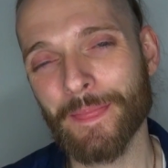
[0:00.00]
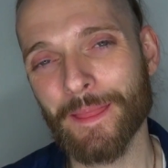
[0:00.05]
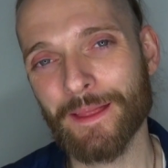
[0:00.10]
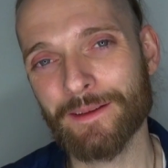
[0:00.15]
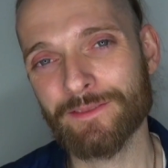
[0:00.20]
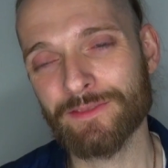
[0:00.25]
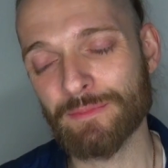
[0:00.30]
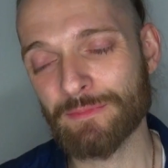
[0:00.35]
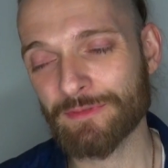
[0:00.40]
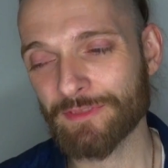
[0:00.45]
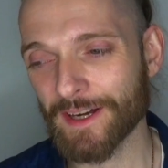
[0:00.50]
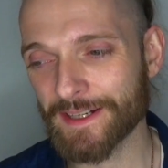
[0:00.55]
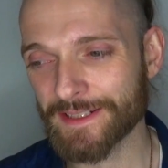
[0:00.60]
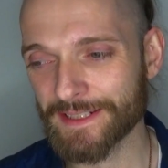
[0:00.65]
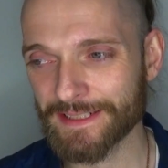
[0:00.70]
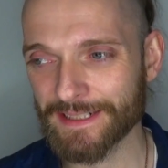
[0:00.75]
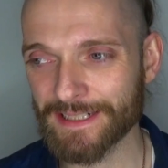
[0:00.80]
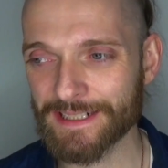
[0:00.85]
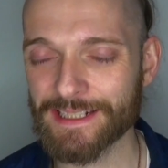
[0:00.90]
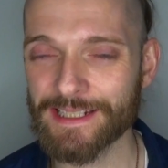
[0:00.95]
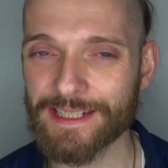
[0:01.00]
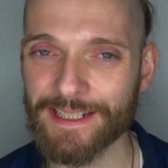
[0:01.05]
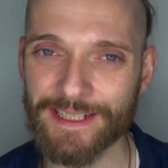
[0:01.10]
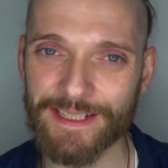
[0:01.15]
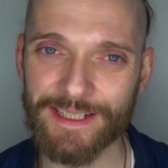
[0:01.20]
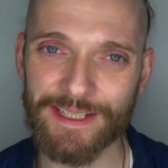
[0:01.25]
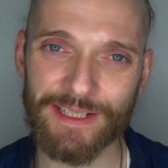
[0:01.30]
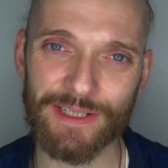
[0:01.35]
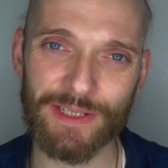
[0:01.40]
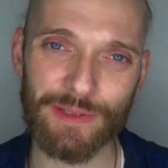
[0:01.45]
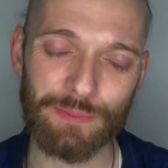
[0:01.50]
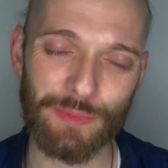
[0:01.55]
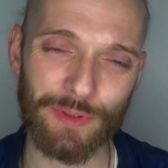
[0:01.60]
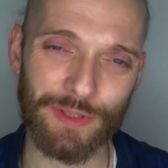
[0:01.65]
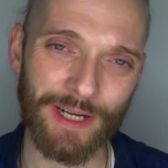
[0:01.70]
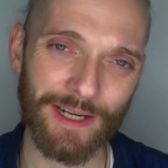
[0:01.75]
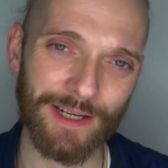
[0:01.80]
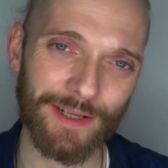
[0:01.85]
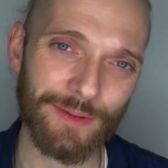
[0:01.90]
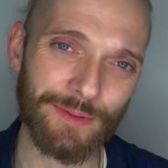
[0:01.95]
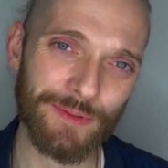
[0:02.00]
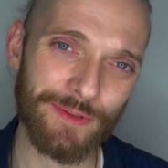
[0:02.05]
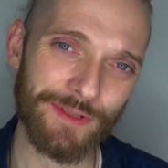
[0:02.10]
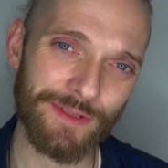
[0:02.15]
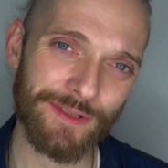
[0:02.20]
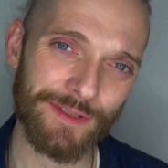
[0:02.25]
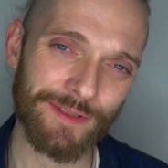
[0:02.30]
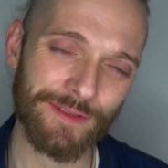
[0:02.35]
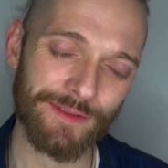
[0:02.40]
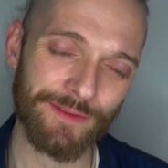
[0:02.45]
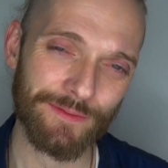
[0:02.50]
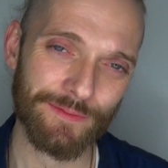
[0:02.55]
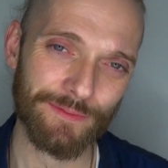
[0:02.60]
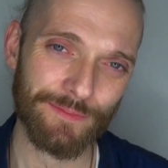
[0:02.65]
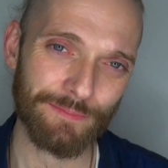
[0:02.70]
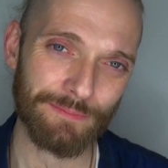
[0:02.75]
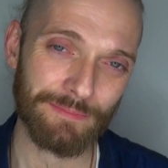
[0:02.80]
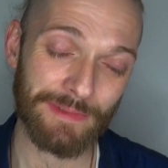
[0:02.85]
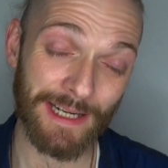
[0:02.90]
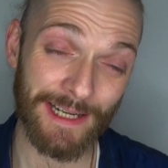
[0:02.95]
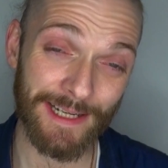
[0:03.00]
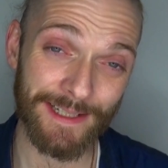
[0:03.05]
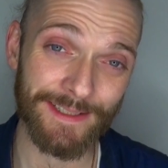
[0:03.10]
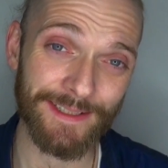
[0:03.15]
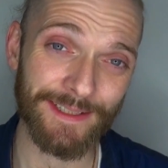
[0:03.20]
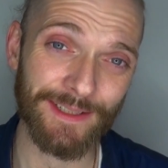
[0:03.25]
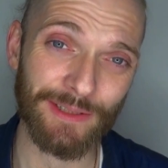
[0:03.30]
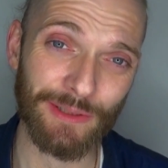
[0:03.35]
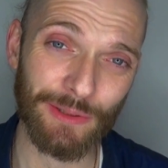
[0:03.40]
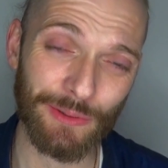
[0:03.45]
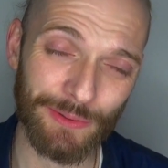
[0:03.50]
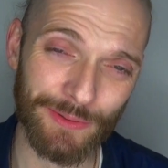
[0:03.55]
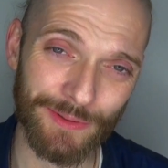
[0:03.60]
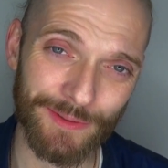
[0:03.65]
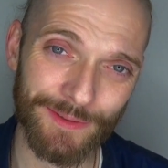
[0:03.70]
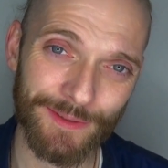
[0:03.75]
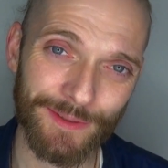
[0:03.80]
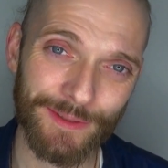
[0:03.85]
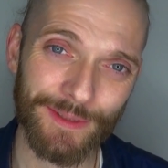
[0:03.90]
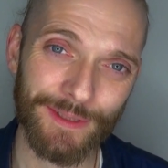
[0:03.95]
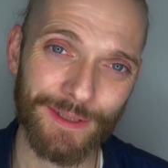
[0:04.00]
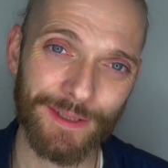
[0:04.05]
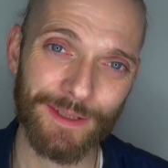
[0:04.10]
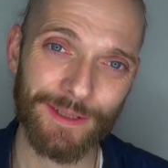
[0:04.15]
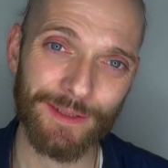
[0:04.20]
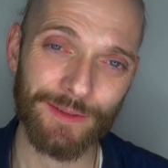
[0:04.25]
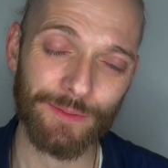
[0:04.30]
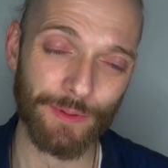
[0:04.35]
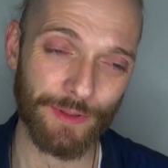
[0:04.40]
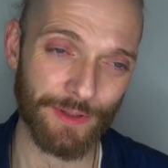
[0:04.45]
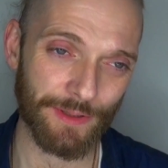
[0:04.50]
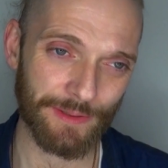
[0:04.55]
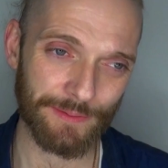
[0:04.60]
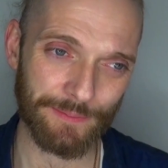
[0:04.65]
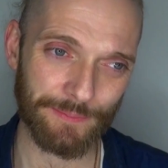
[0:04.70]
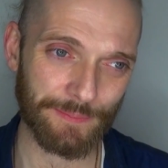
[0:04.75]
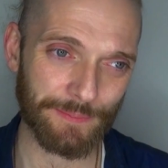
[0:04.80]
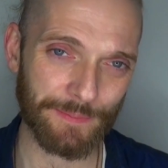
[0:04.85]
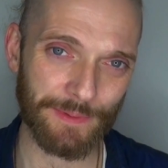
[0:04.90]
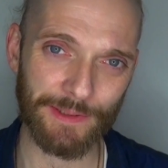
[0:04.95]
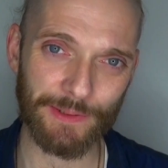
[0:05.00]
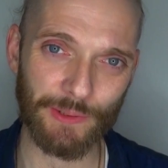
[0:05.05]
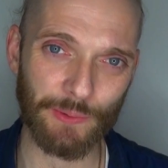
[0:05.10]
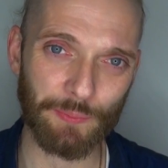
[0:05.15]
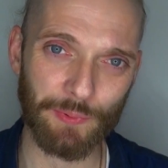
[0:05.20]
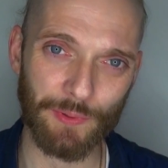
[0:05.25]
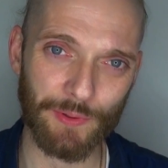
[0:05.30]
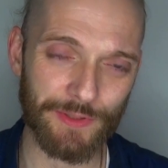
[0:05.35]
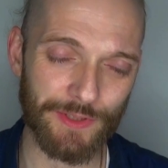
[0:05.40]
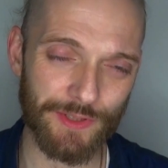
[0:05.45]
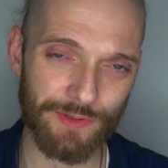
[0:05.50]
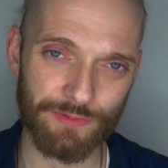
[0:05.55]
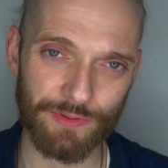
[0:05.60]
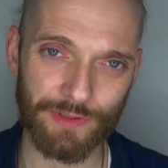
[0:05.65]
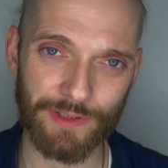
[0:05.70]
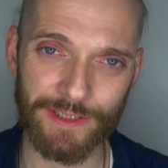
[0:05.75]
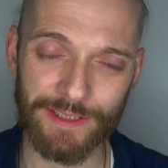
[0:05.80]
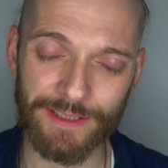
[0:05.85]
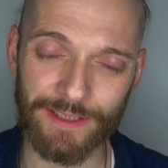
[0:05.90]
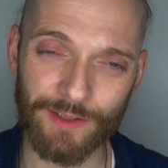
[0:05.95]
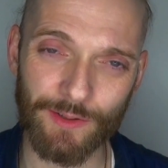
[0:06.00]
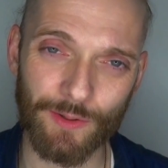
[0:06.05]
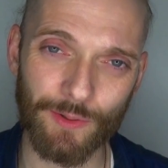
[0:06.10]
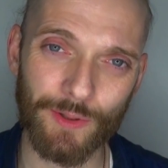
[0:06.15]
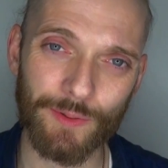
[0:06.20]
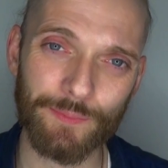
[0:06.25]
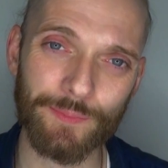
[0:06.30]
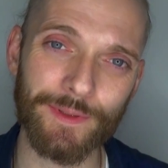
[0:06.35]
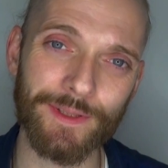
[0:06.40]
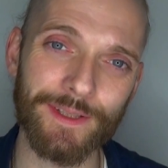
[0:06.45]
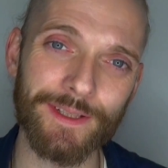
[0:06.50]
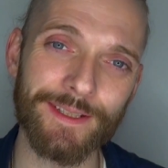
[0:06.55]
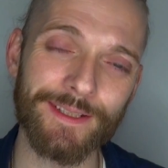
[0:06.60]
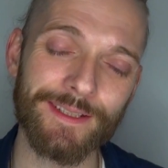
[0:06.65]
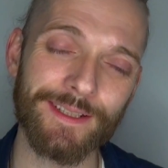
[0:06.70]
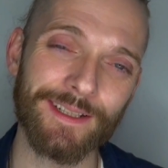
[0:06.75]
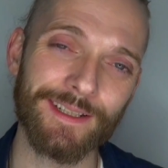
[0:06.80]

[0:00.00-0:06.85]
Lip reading: from finding this lady in a mud house, dying alone, with a little boy struggling to cope with it,